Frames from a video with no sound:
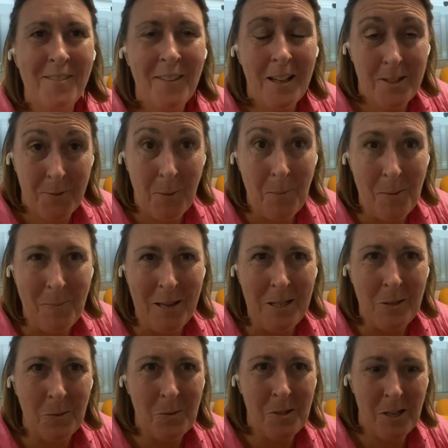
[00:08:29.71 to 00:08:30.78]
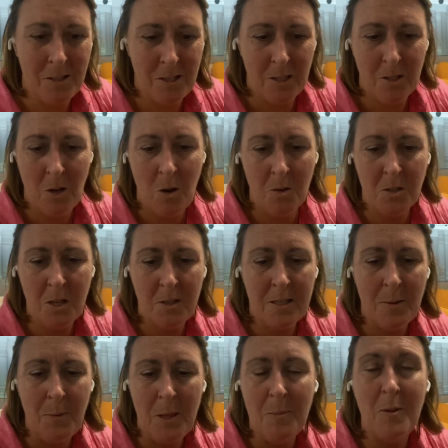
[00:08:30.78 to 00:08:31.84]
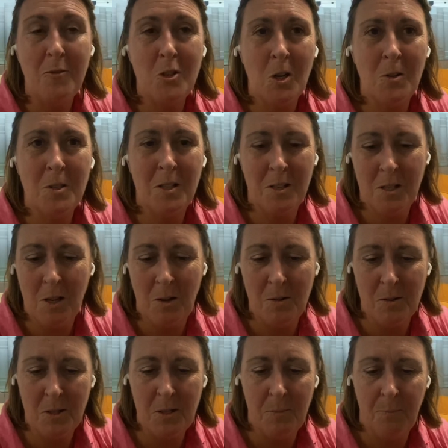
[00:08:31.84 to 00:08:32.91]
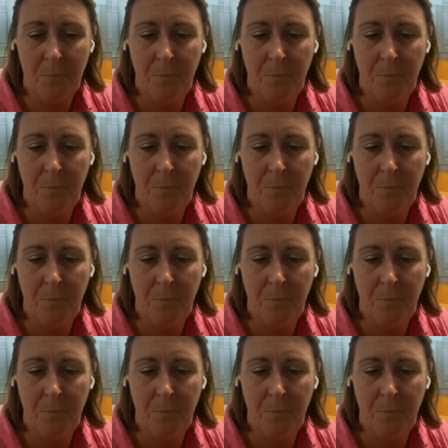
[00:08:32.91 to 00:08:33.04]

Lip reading: That's from the Beatles, it's a song. So some of them have chosen songs.